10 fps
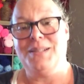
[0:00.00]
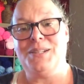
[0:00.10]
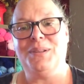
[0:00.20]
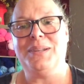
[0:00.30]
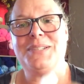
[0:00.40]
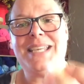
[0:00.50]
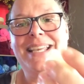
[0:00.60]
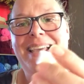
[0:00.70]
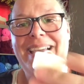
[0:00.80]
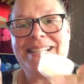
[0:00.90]
2 little
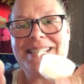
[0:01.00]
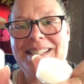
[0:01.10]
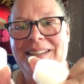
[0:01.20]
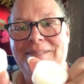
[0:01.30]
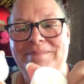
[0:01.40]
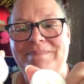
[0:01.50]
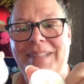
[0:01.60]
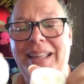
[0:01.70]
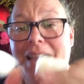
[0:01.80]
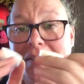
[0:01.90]
tea lights.
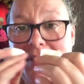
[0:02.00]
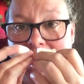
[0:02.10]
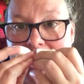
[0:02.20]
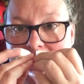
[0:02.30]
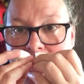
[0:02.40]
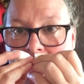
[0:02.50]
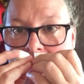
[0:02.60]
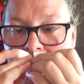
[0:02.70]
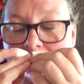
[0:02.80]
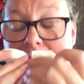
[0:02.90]
I love these.
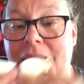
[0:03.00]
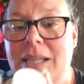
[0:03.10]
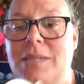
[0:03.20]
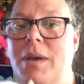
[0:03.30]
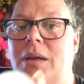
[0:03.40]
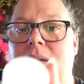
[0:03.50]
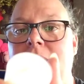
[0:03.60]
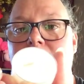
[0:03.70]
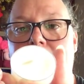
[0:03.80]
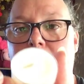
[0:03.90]
And they smell
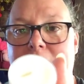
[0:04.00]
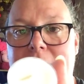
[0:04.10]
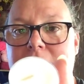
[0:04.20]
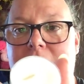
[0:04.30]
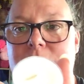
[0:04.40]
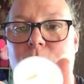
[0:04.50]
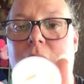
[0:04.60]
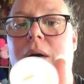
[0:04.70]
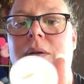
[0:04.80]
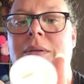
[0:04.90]
amazing as
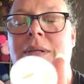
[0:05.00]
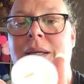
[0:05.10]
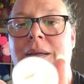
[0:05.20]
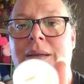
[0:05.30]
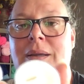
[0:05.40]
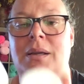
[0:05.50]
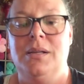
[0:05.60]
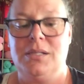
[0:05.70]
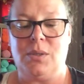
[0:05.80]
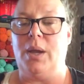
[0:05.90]
well.
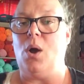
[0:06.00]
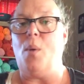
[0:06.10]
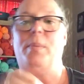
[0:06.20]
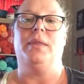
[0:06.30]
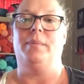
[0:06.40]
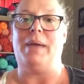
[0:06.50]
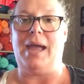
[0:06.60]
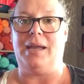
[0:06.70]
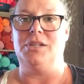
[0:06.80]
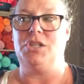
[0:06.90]
So I opened the
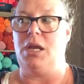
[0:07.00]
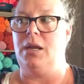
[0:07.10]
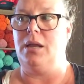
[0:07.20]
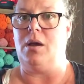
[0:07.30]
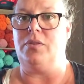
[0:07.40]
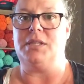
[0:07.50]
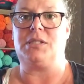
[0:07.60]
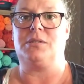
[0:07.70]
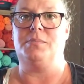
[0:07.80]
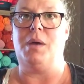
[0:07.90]
package, and the
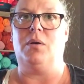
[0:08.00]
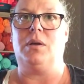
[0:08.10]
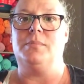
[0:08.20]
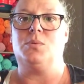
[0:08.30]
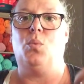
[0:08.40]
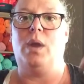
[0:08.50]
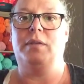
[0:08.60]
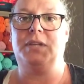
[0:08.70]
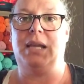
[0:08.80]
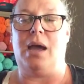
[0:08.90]
smell comes
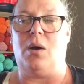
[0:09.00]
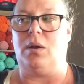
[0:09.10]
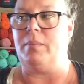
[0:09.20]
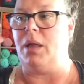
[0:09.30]
wafting out, and I'm